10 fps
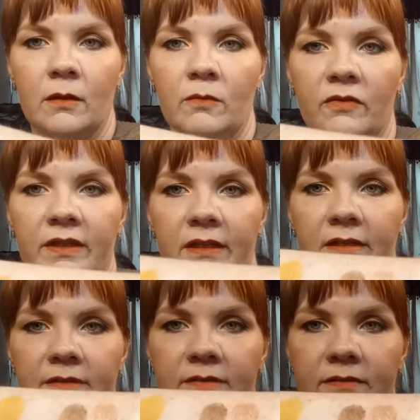Hopefully
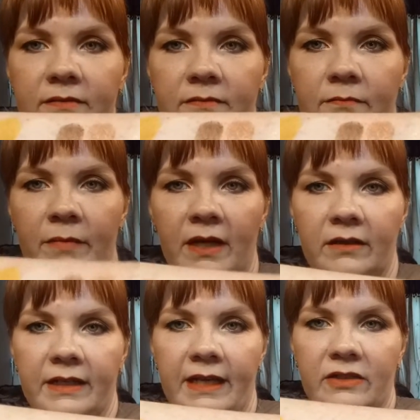that
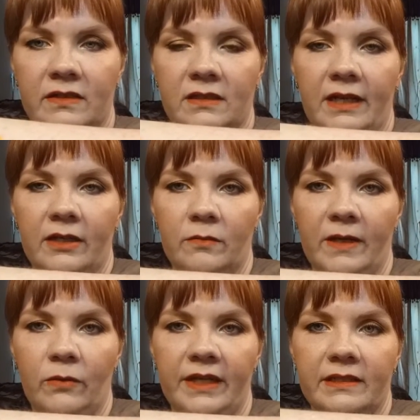barely catches the light on
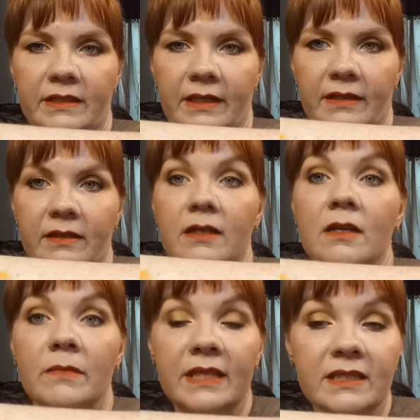my white skin,
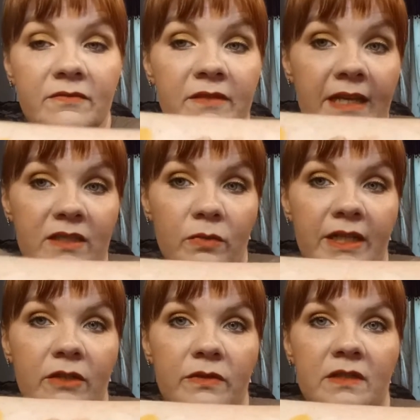but that's what I
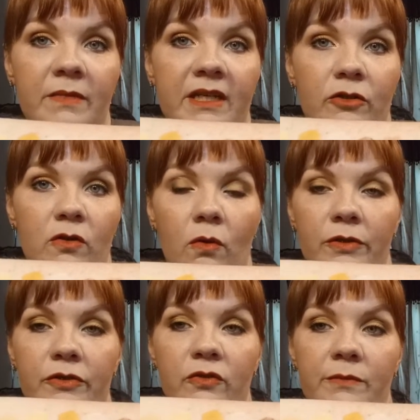use as my inner
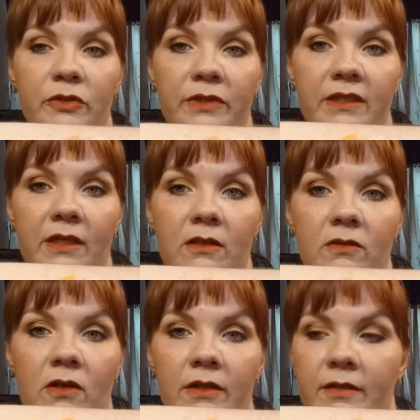corners when I'm doing a yellow
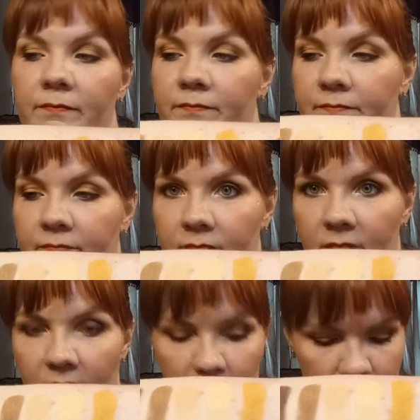look.
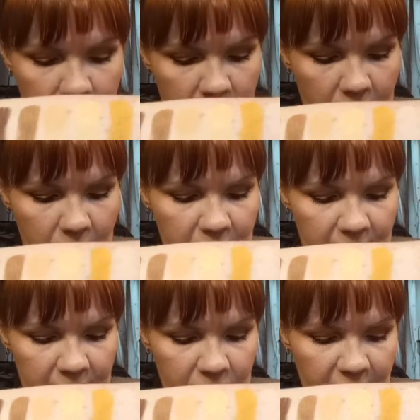All
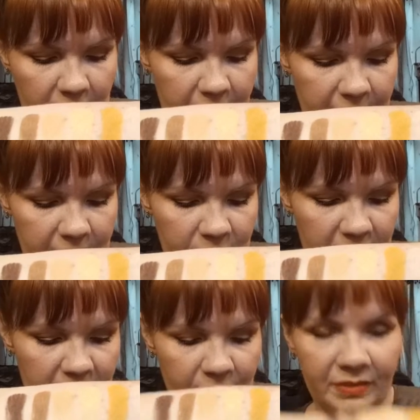right, so there is
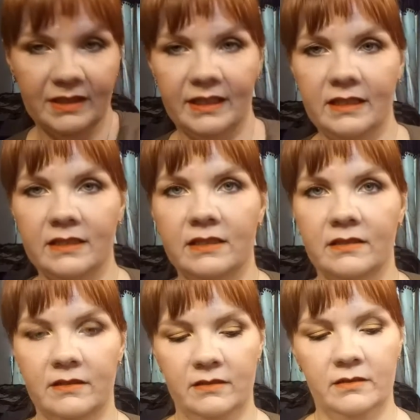my
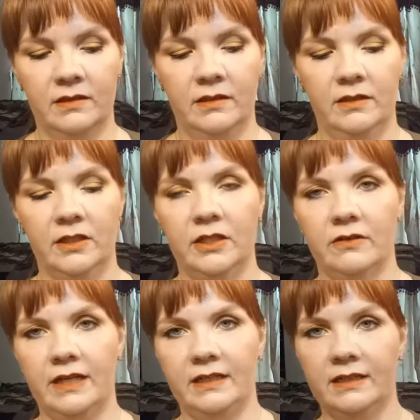complete
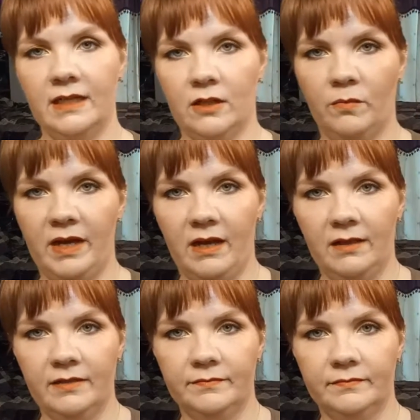curated yellow
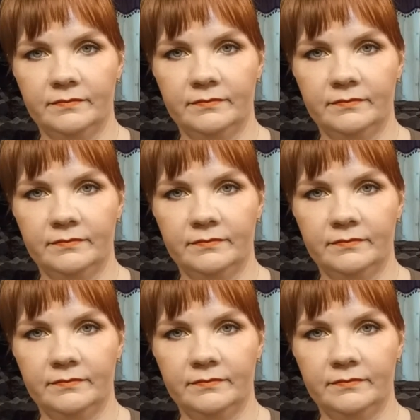palette.